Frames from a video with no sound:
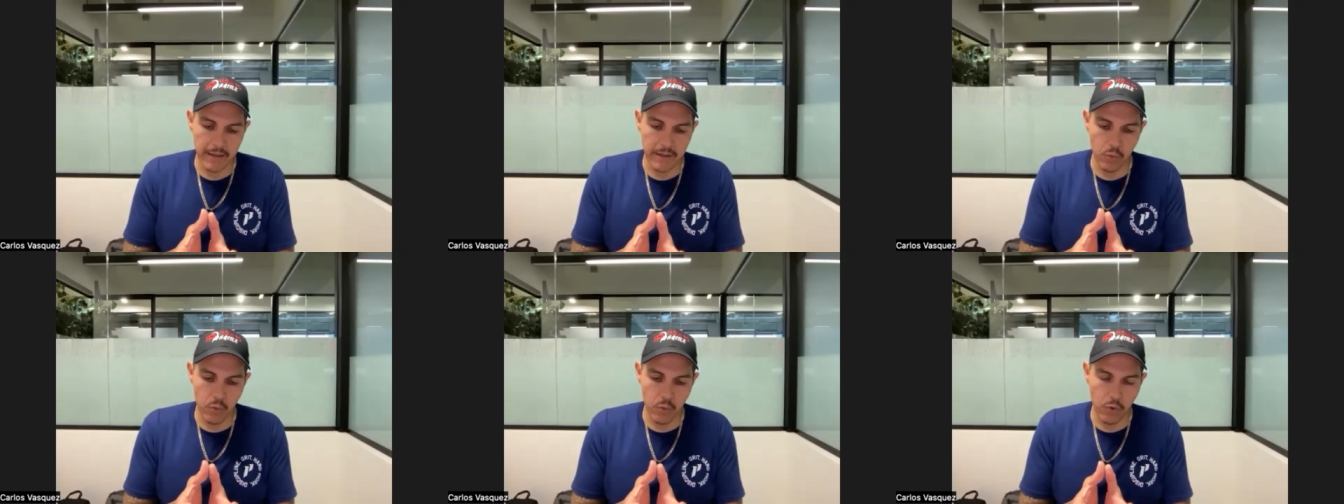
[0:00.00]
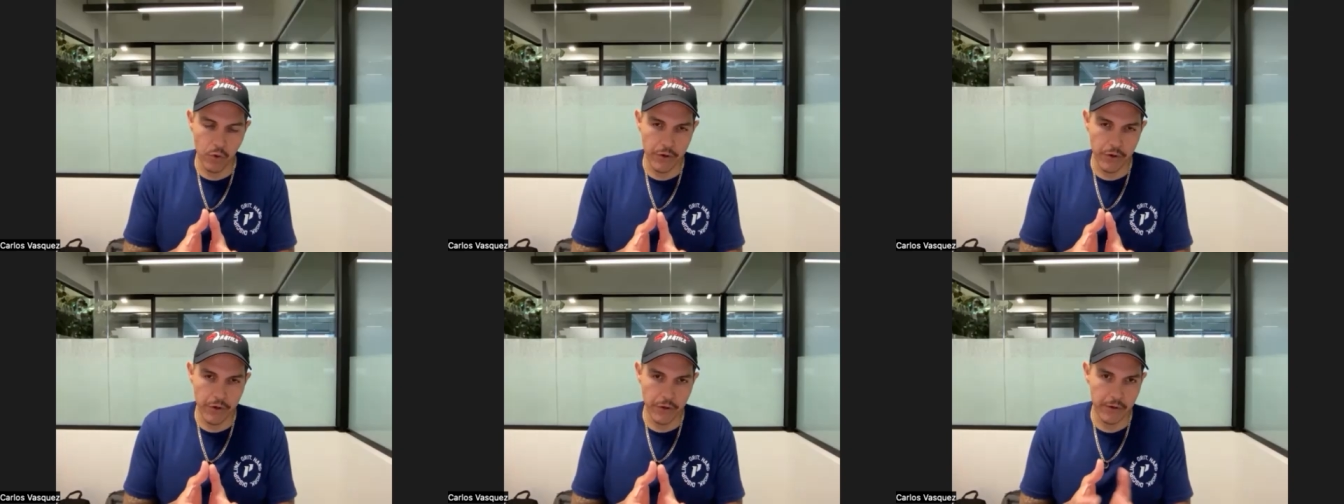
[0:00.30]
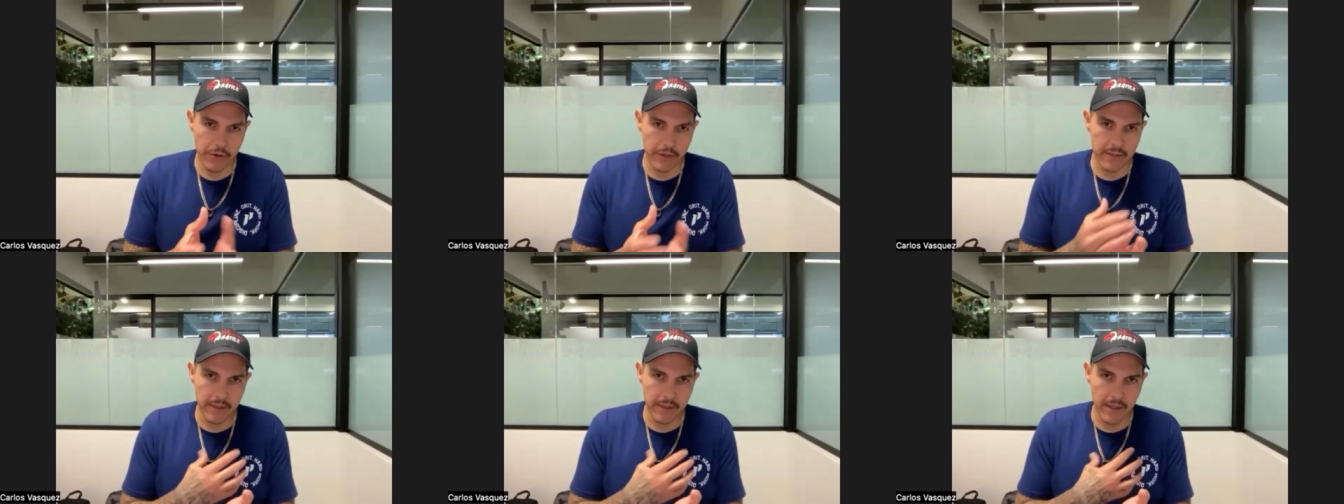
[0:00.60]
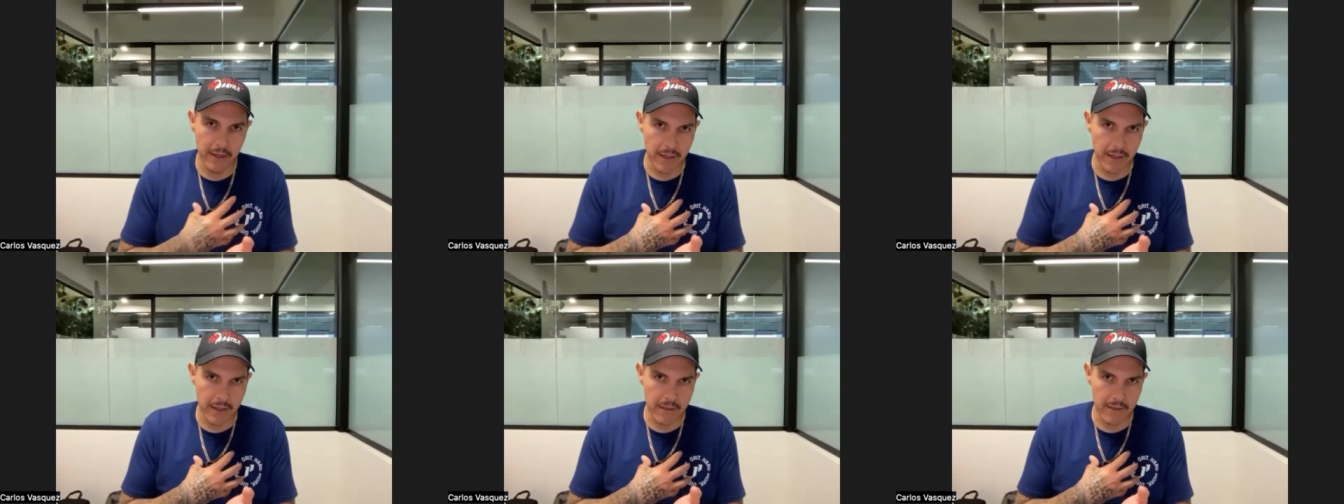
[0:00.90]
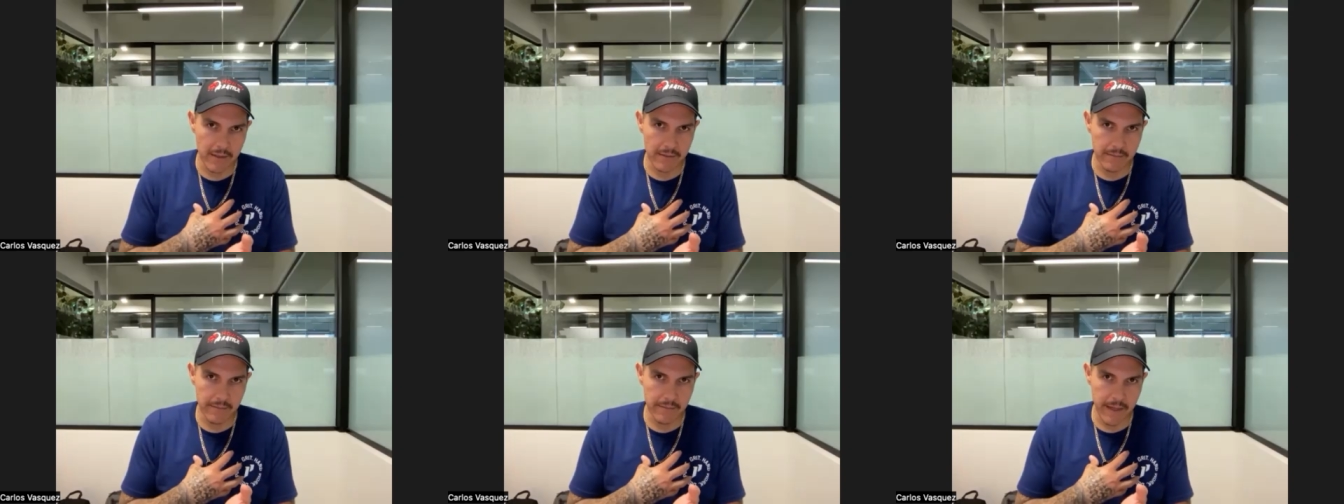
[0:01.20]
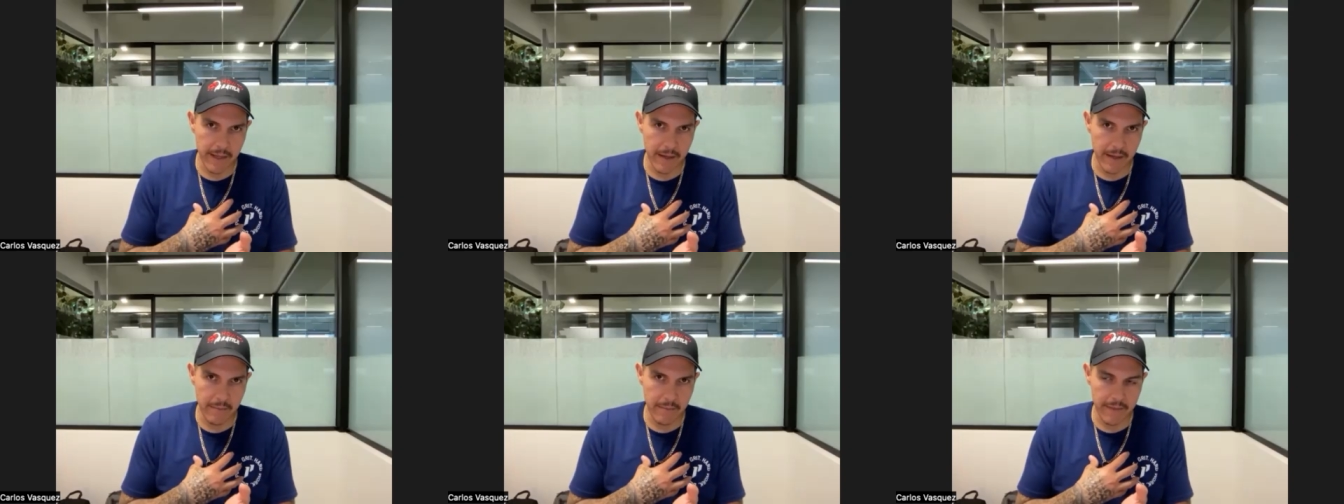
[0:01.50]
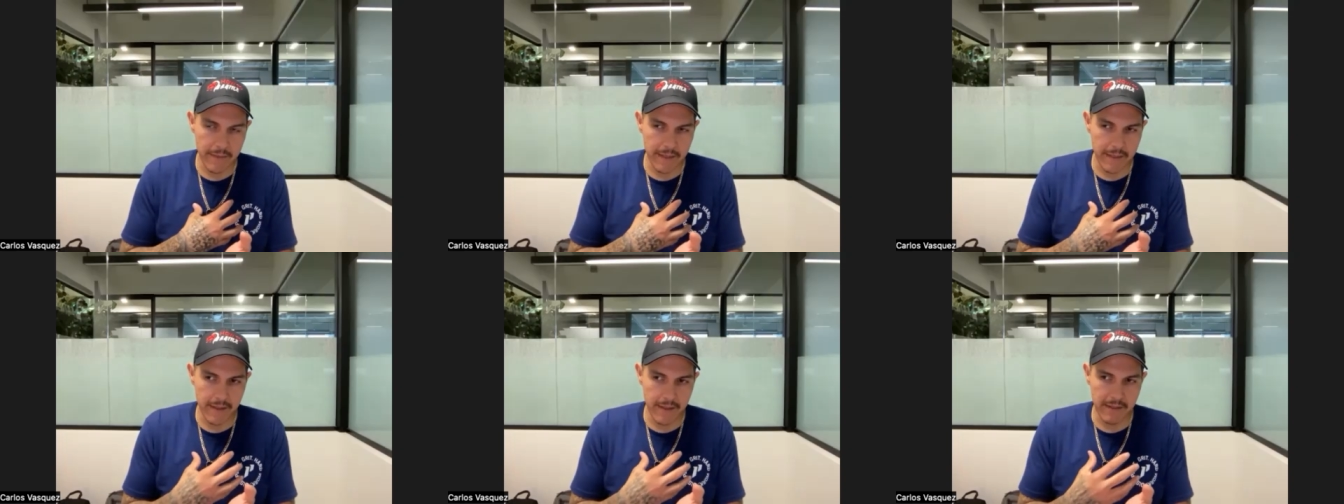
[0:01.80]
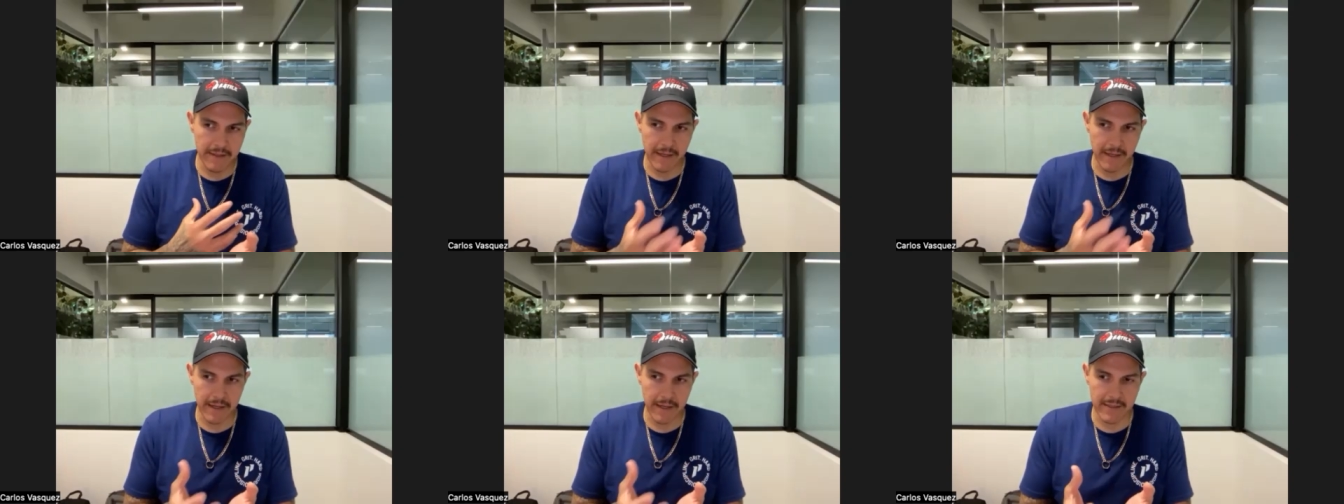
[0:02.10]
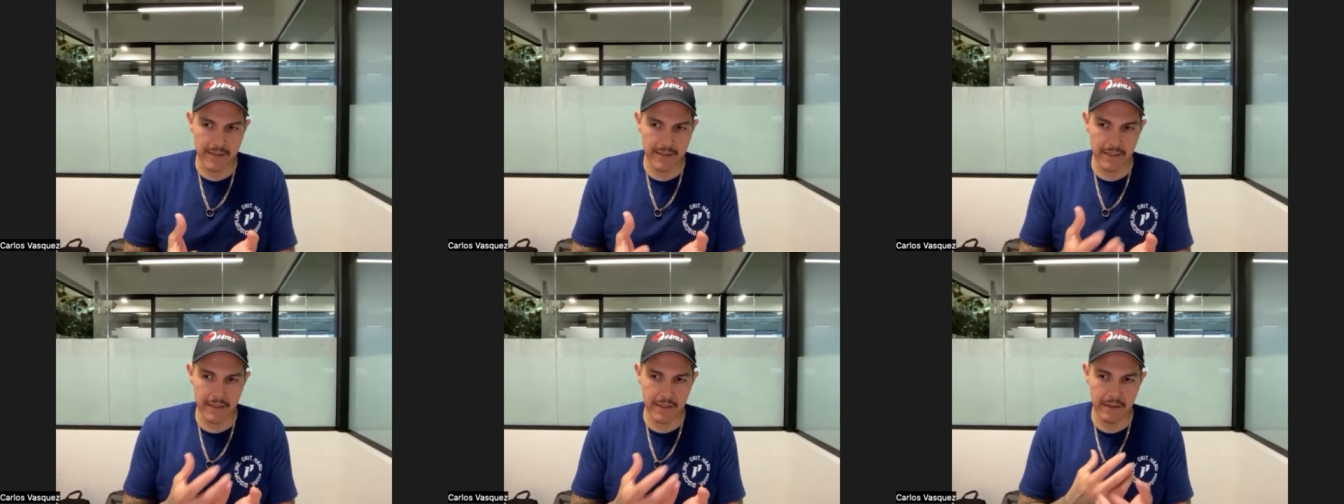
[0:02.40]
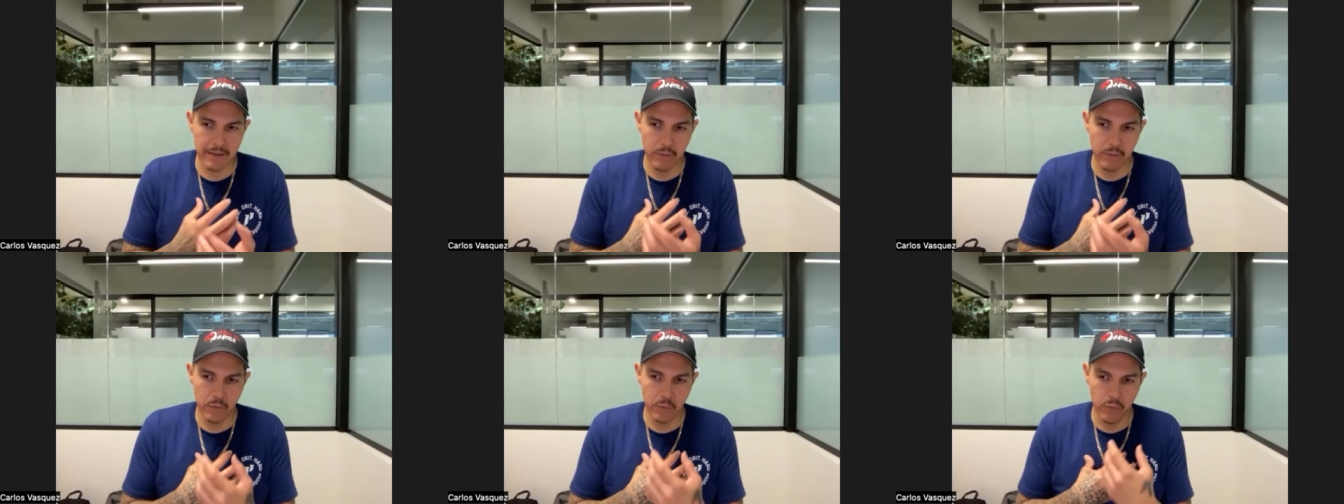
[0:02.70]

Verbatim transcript: warrior is us men, because like I said,